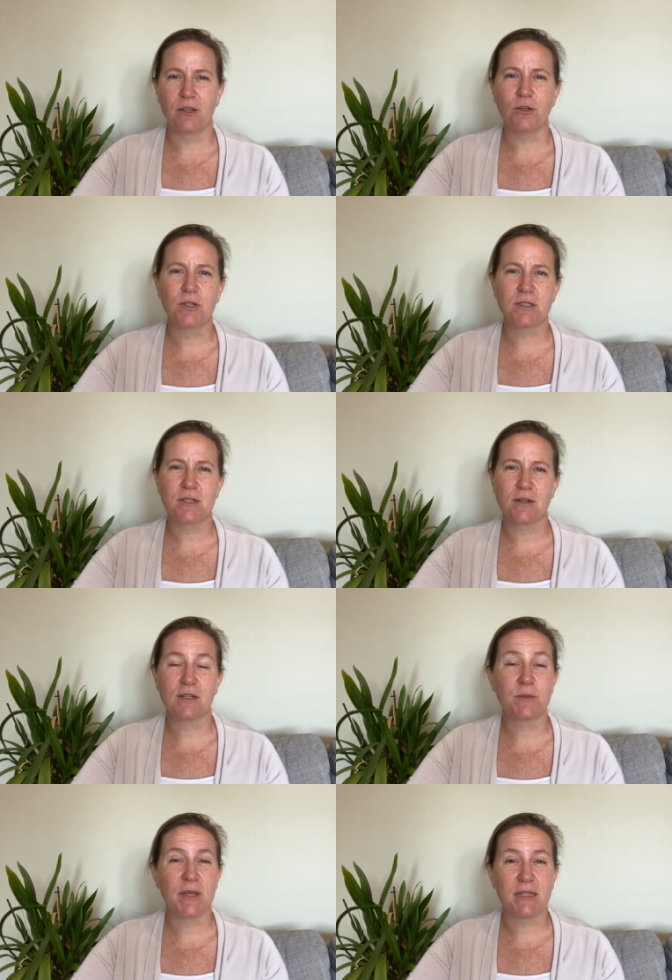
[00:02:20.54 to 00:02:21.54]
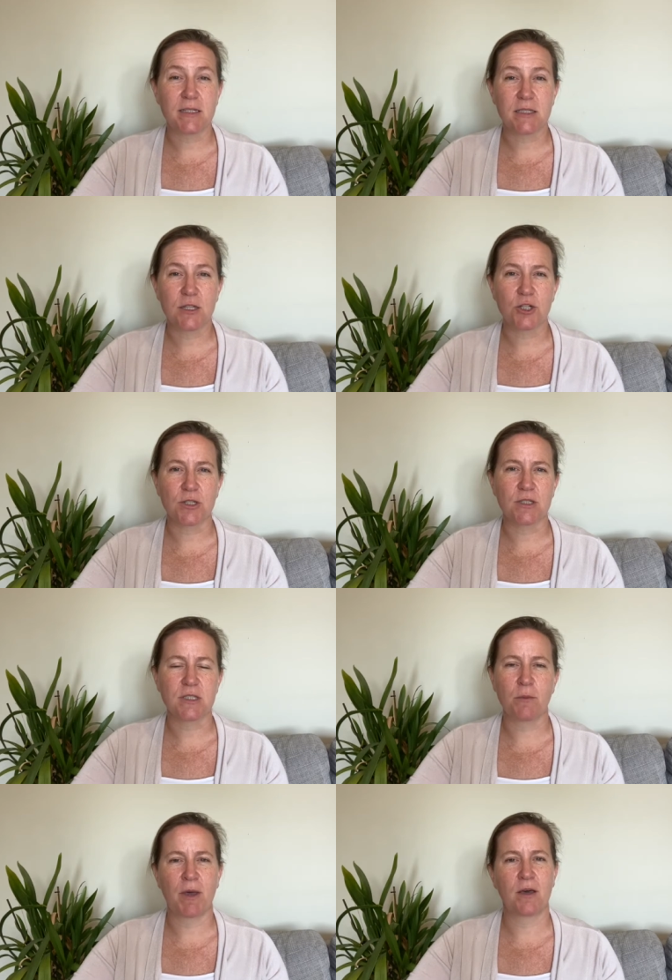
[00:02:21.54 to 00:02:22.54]
you can start to make
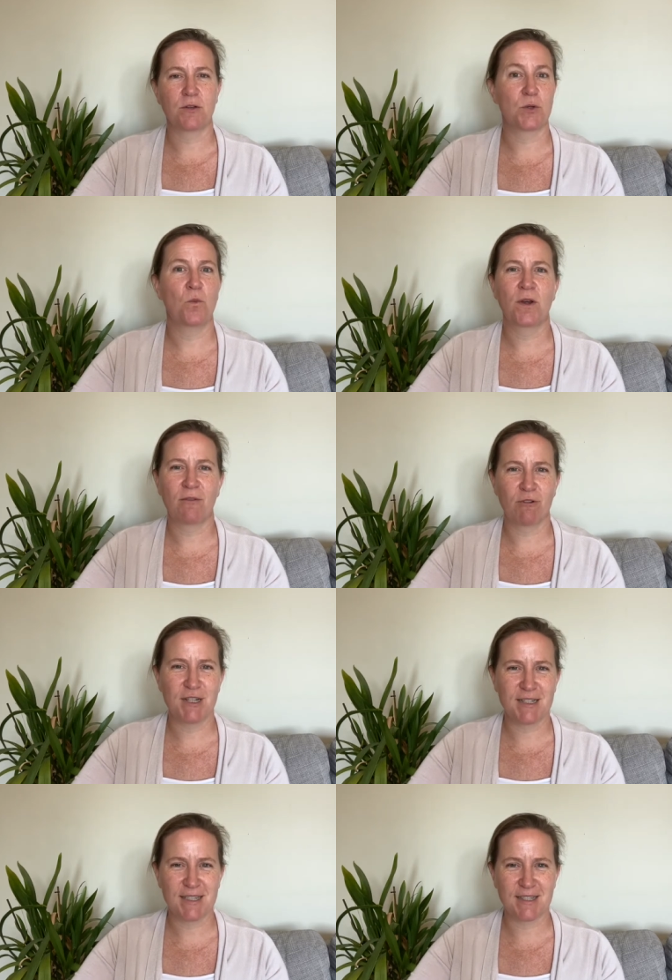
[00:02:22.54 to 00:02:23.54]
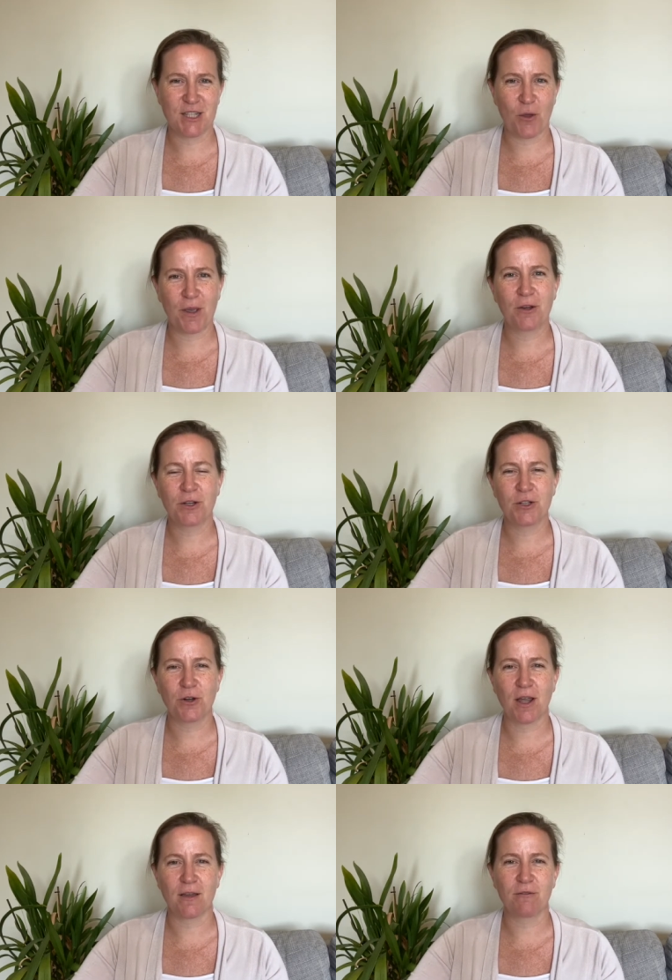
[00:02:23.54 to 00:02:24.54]
decisions about whatever it is that's going on in
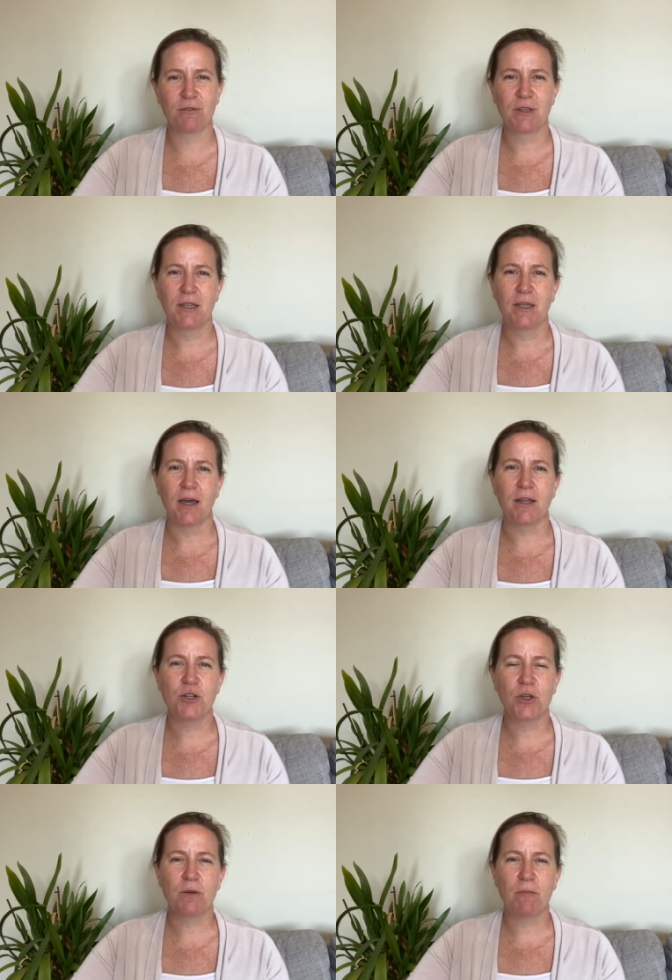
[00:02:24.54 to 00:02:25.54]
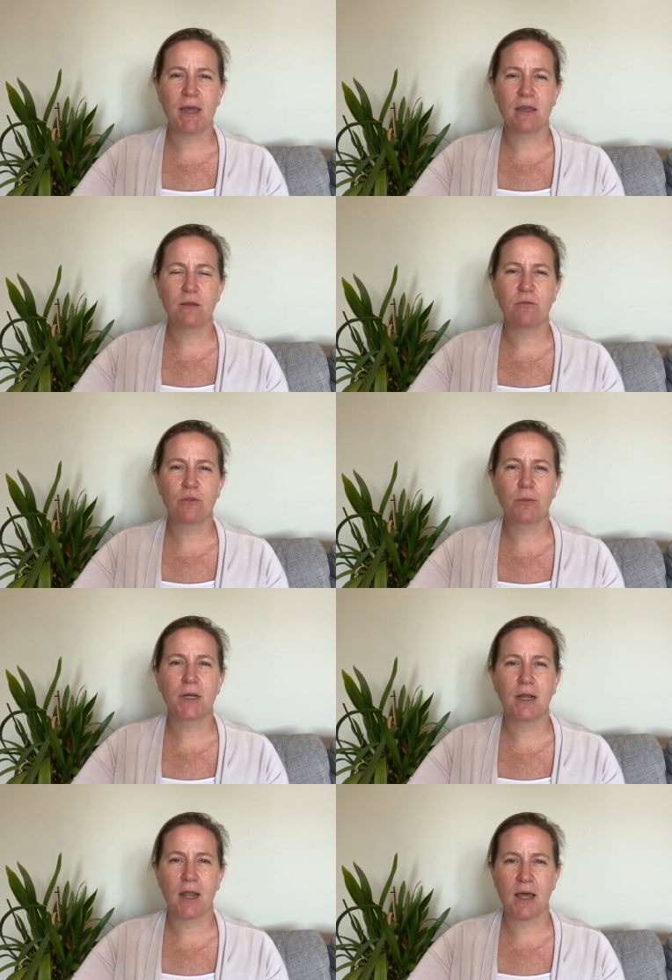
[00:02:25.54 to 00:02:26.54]
your life. And you can make them from
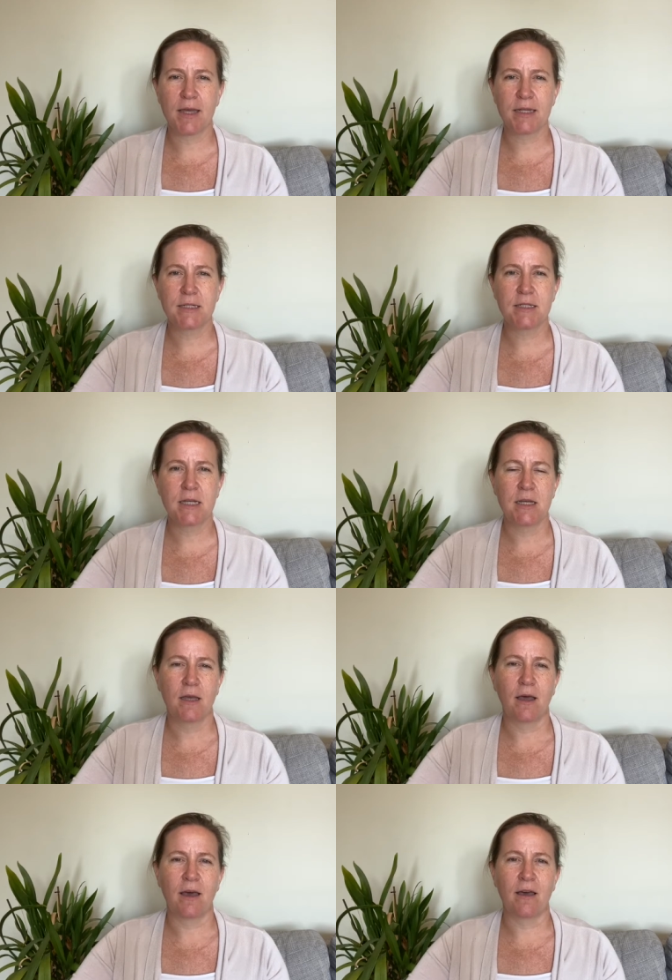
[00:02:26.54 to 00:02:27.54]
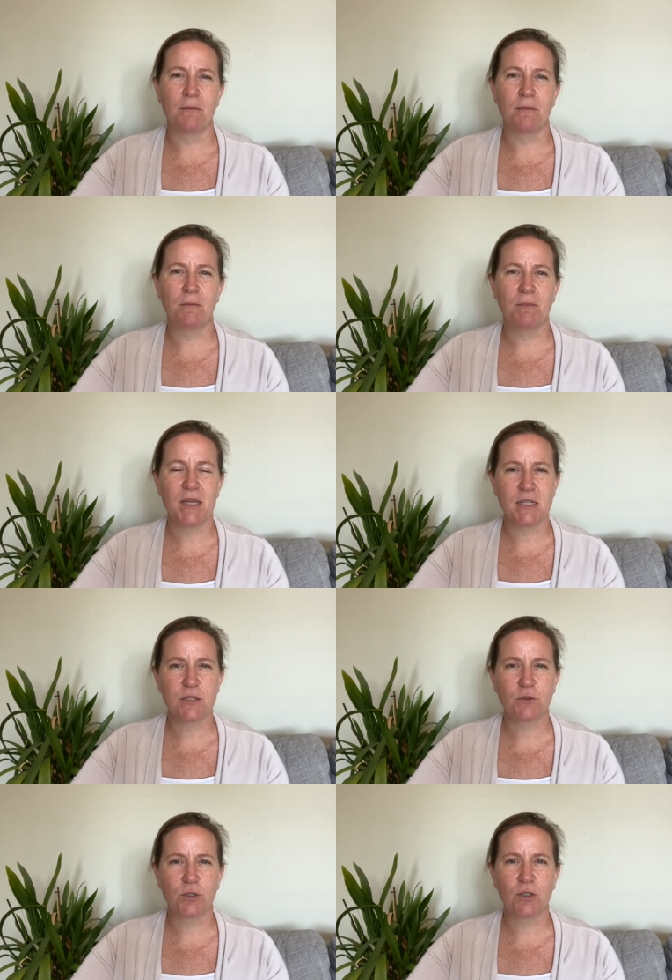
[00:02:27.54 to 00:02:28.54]
an aligned, um,
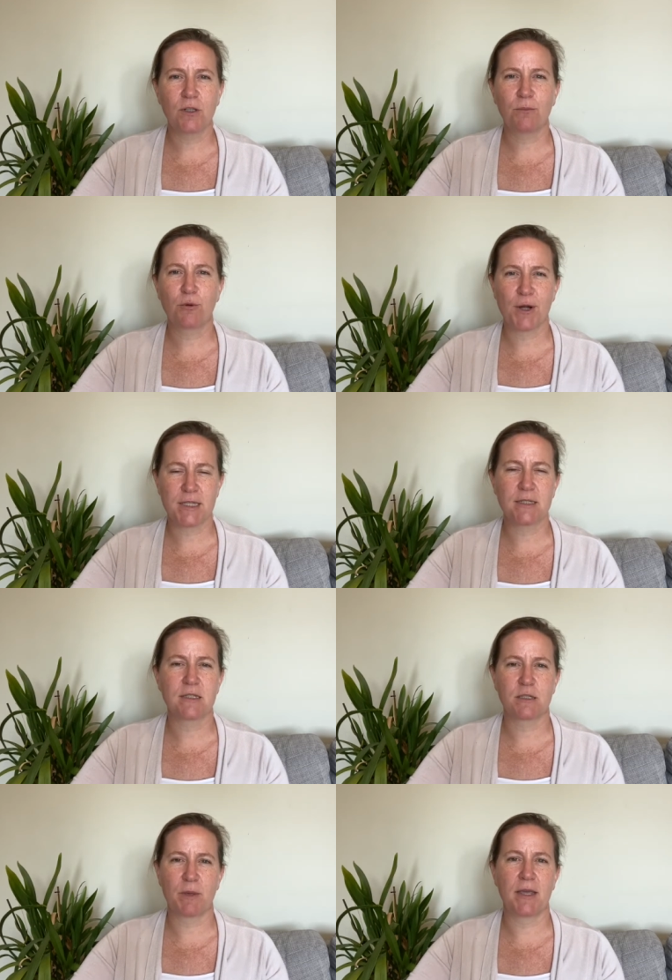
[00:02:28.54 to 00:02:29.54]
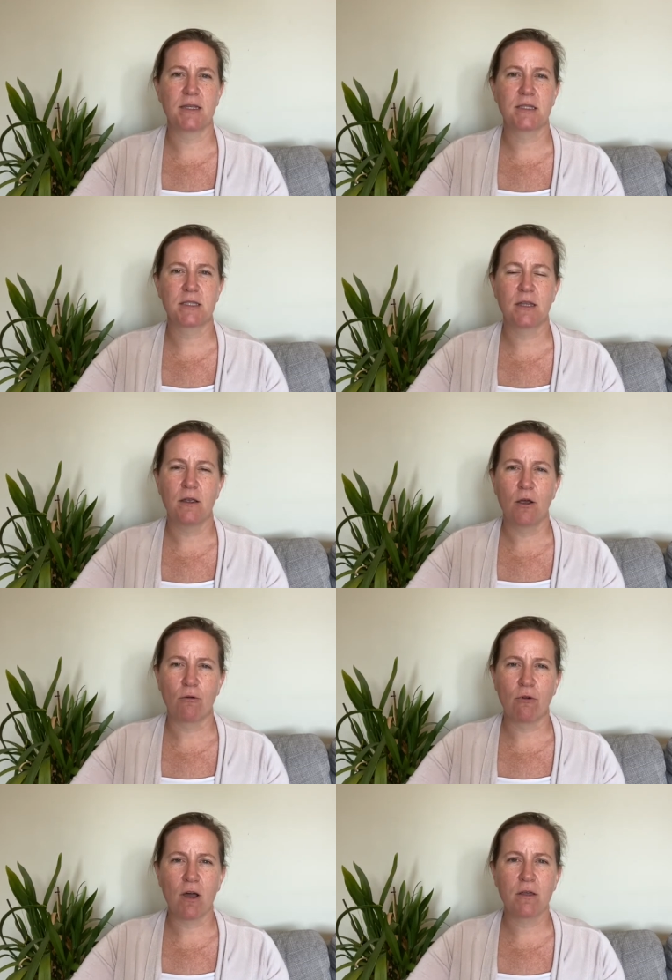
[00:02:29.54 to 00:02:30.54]
peaceful, present space
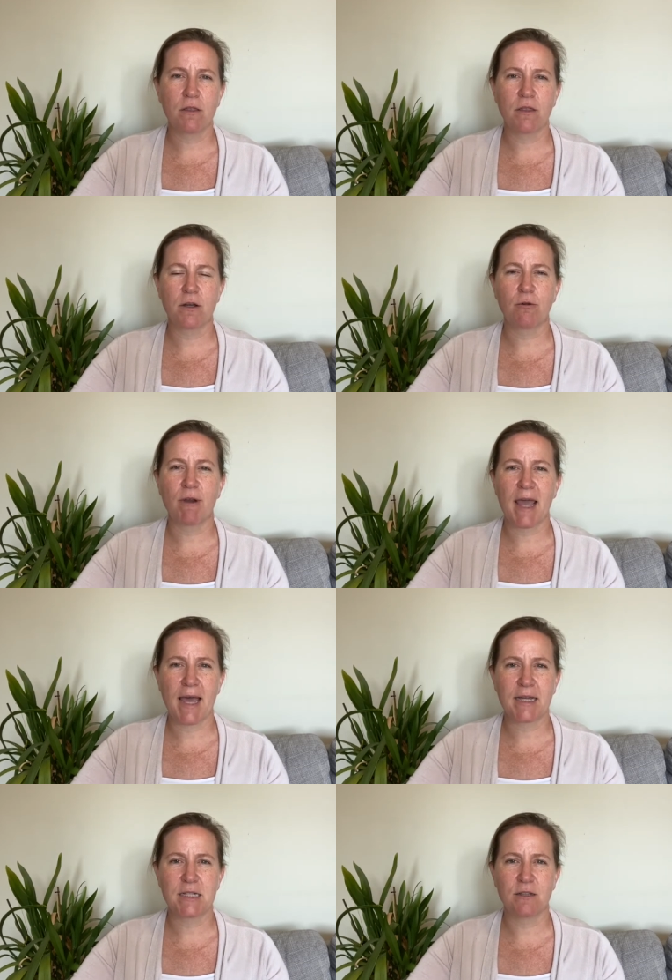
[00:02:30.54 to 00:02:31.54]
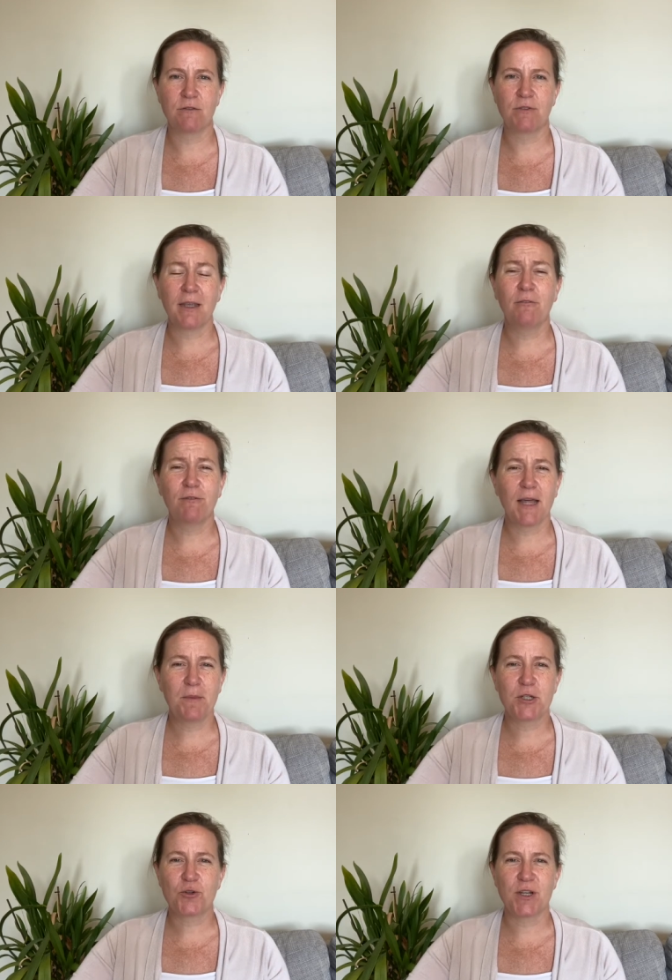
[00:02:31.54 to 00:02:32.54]
rather than a reactive,
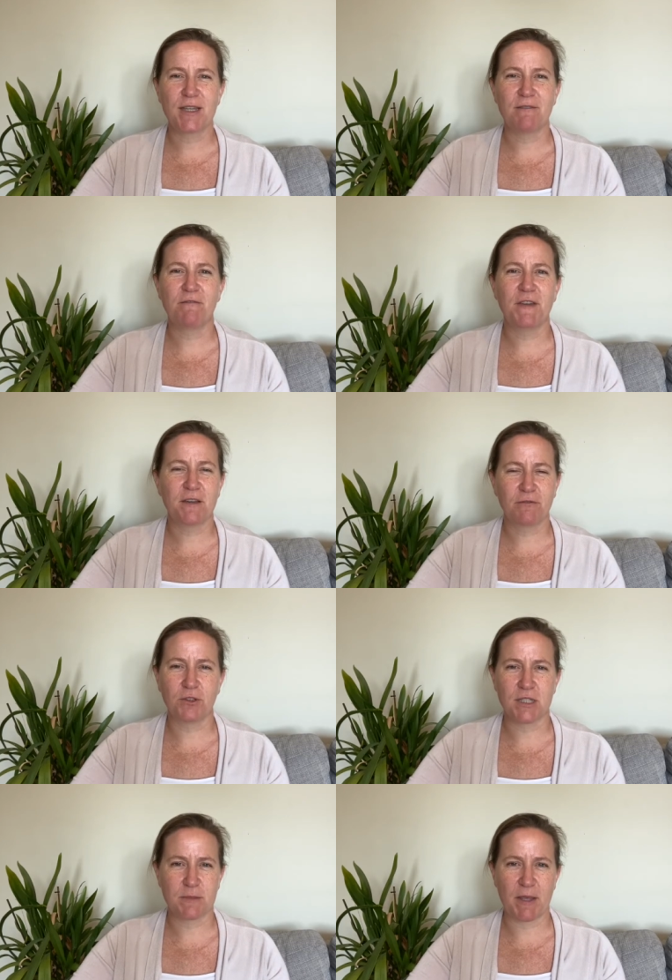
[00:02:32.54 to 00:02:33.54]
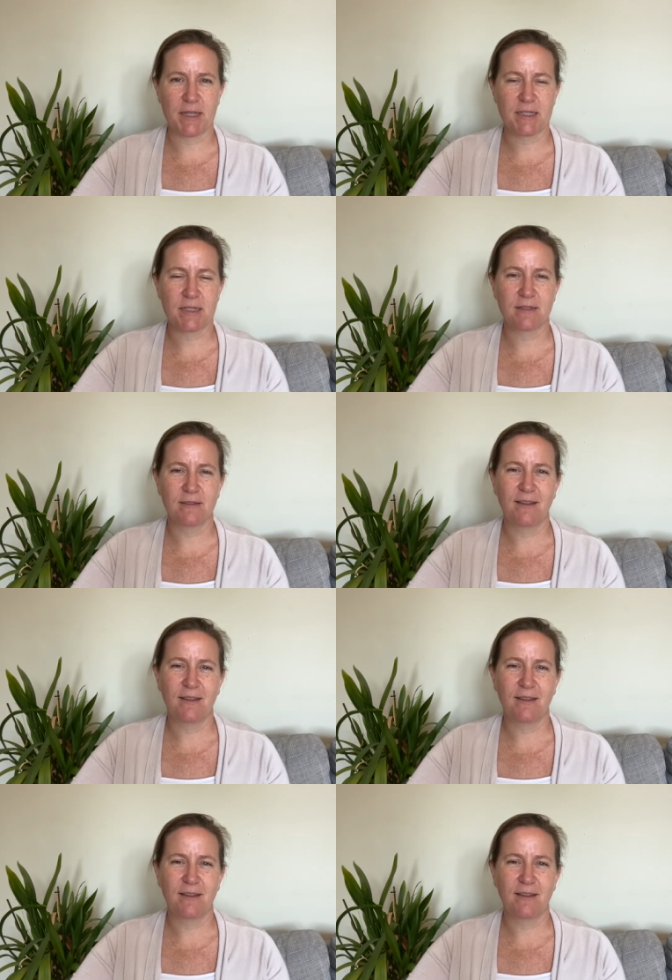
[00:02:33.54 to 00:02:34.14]
inflammatory, fearful space.